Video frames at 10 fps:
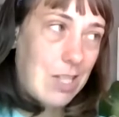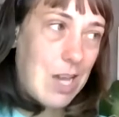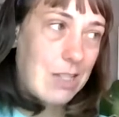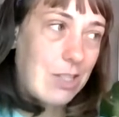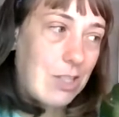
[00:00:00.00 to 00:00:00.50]

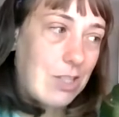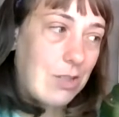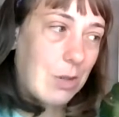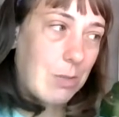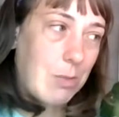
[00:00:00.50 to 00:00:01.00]
as just
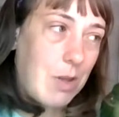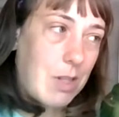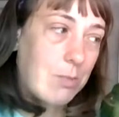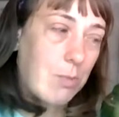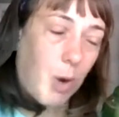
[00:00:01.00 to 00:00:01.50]
sort of
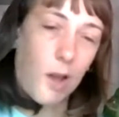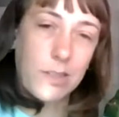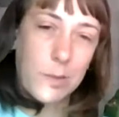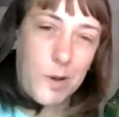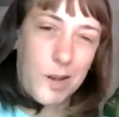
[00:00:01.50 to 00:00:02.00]
as broad
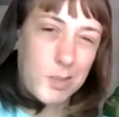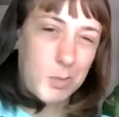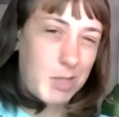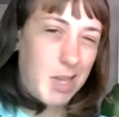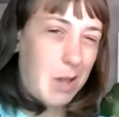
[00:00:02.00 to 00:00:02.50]
as I
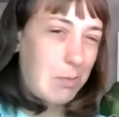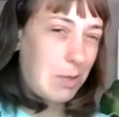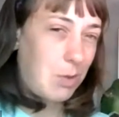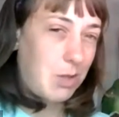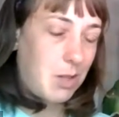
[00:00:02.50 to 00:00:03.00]
possibly can be
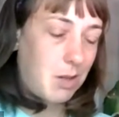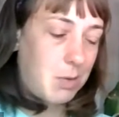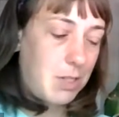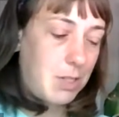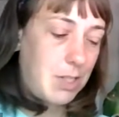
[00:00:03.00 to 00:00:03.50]
with that
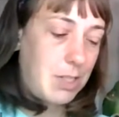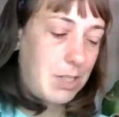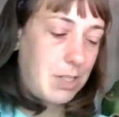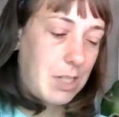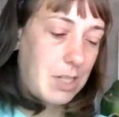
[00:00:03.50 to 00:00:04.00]
question,
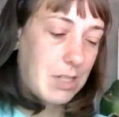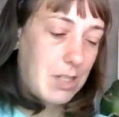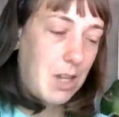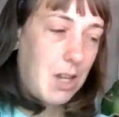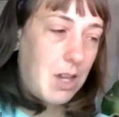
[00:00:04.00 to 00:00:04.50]
is
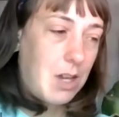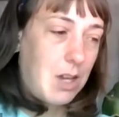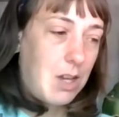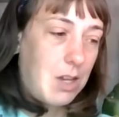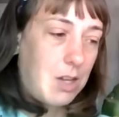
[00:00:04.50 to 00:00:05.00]

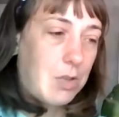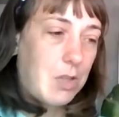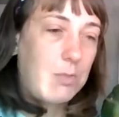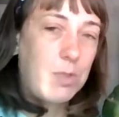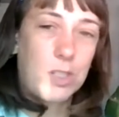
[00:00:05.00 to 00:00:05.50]

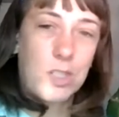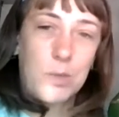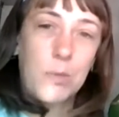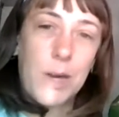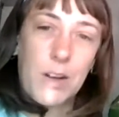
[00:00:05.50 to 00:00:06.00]
creams are going to
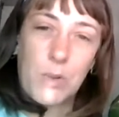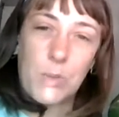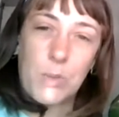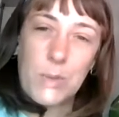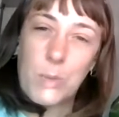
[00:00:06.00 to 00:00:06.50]
be better for
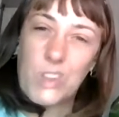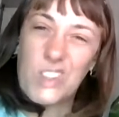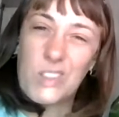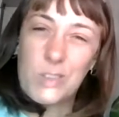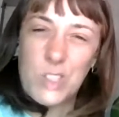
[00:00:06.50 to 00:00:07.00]
maybe more
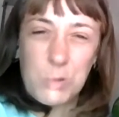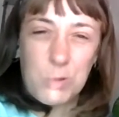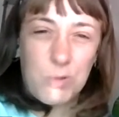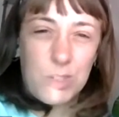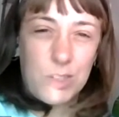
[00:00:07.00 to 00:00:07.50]

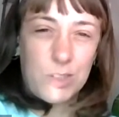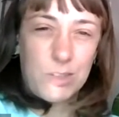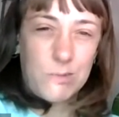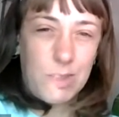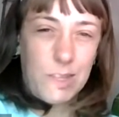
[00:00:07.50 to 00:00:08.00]

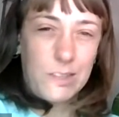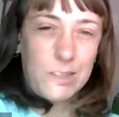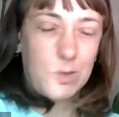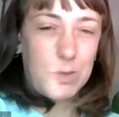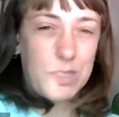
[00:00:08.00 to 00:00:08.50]
superficial things,
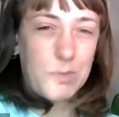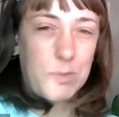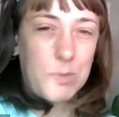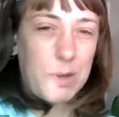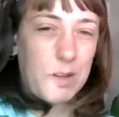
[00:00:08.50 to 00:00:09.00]
and ointments may
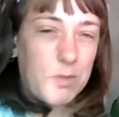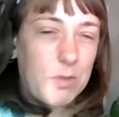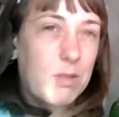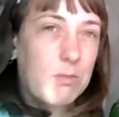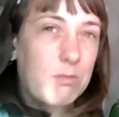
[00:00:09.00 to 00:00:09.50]
be better
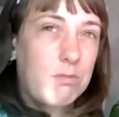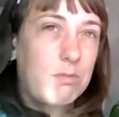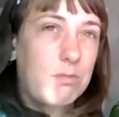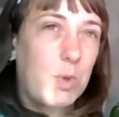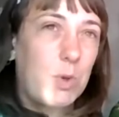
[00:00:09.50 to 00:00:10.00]
for
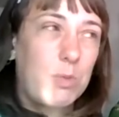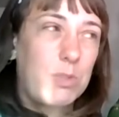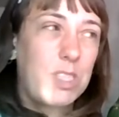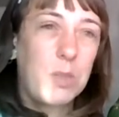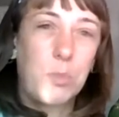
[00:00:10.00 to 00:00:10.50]
more
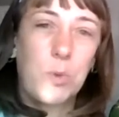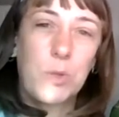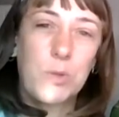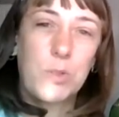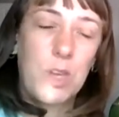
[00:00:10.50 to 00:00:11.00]
deep
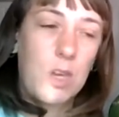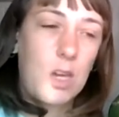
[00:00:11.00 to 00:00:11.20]
wounds